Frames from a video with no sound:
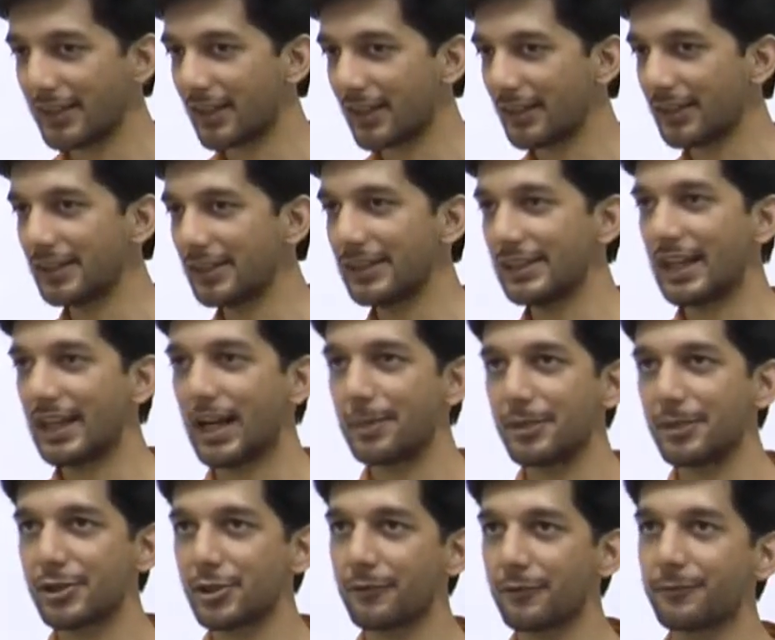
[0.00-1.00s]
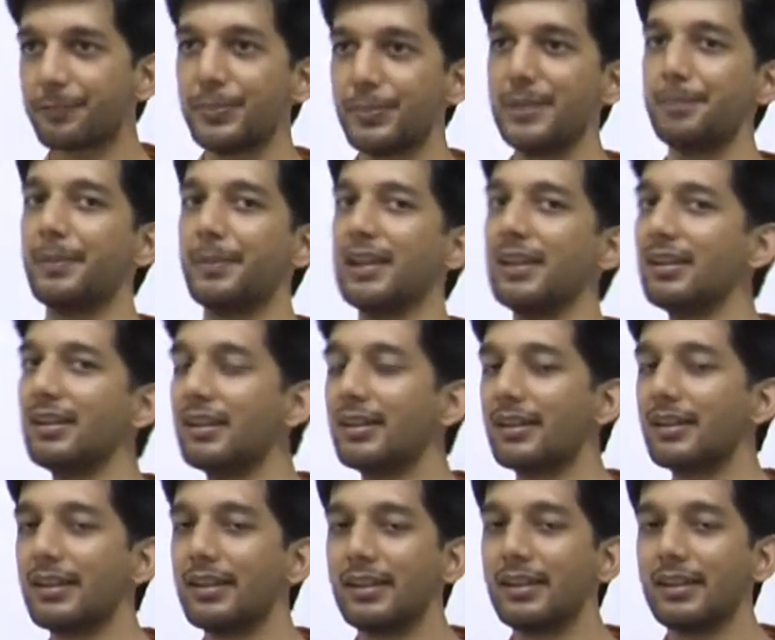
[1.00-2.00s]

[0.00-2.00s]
regarding the habits of people.